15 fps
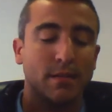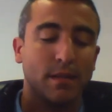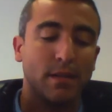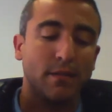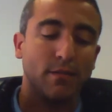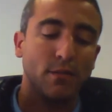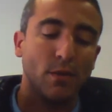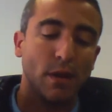
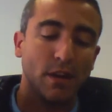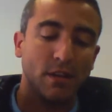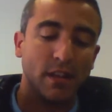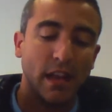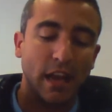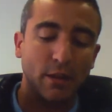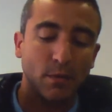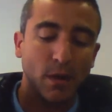if you are
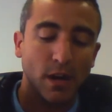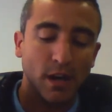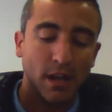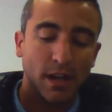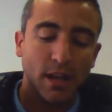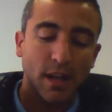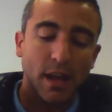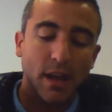still at
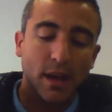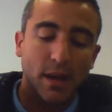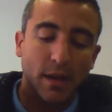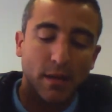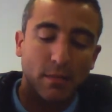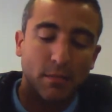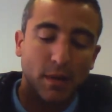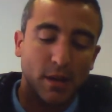work,
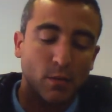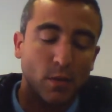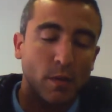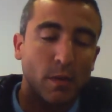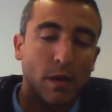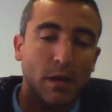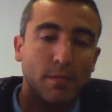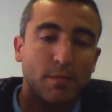but we
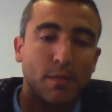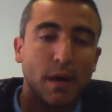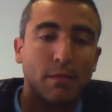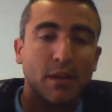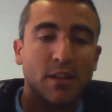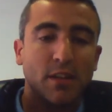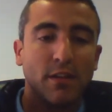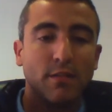will
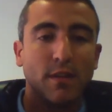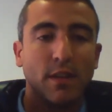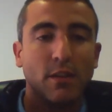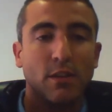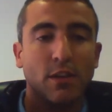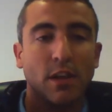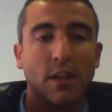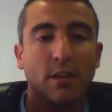publish this
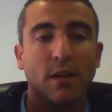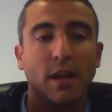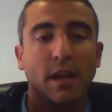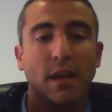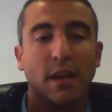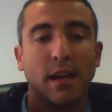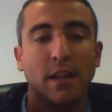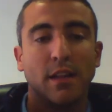video so you
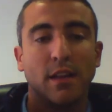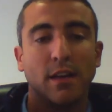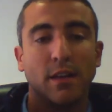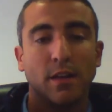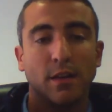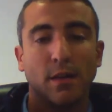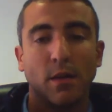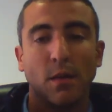can later
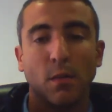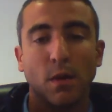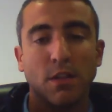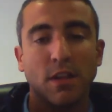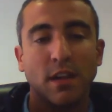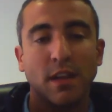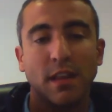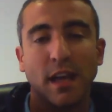on
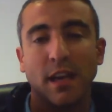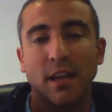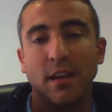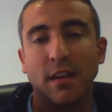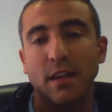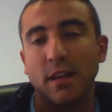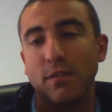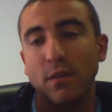watch it.
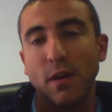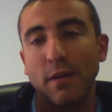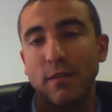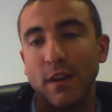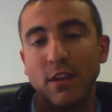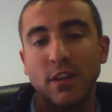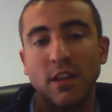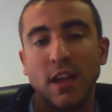And if you
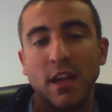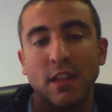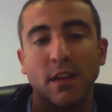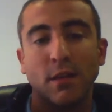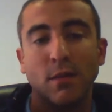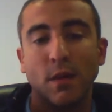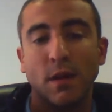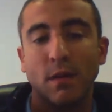have any
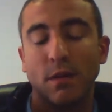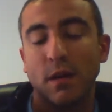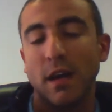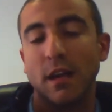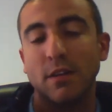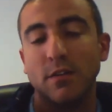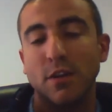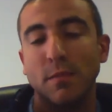suggestion, you
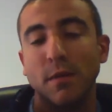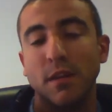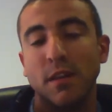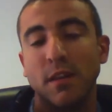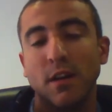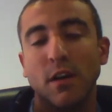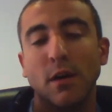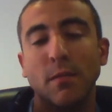can drop
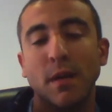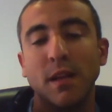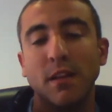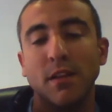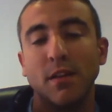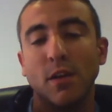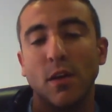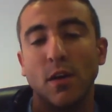it in the
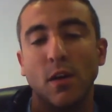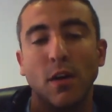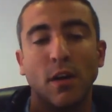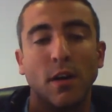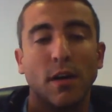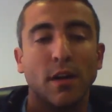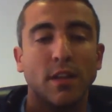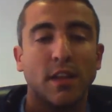comments
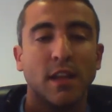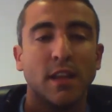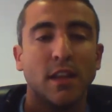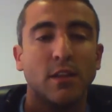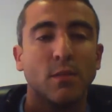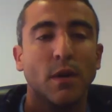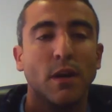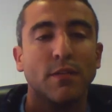or send
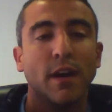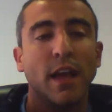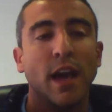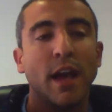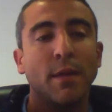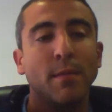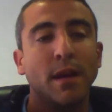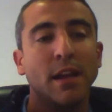it to us
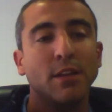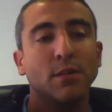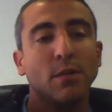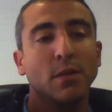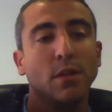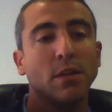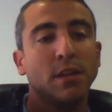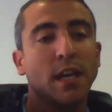via email
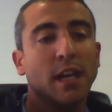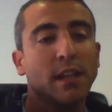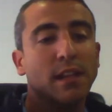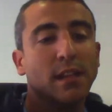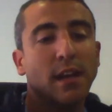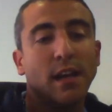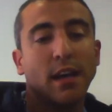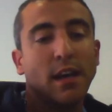to
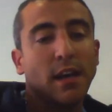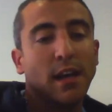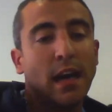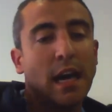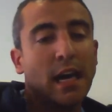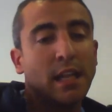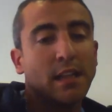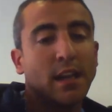
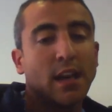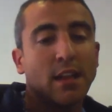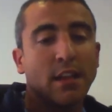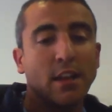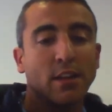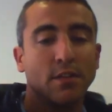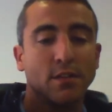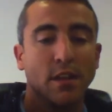
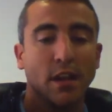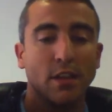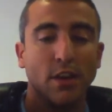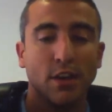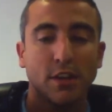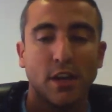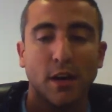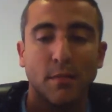
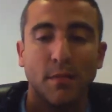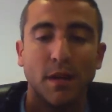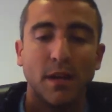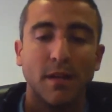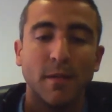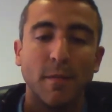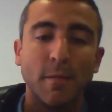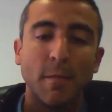contact@hasselgodreal.com.
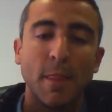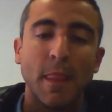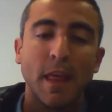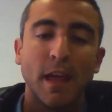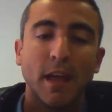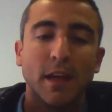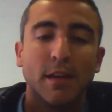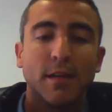
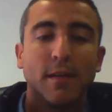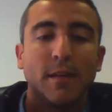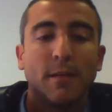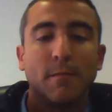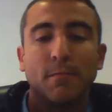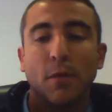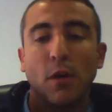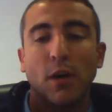
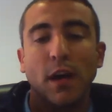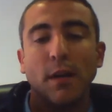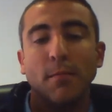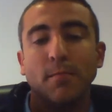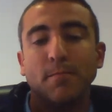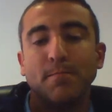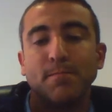Okay.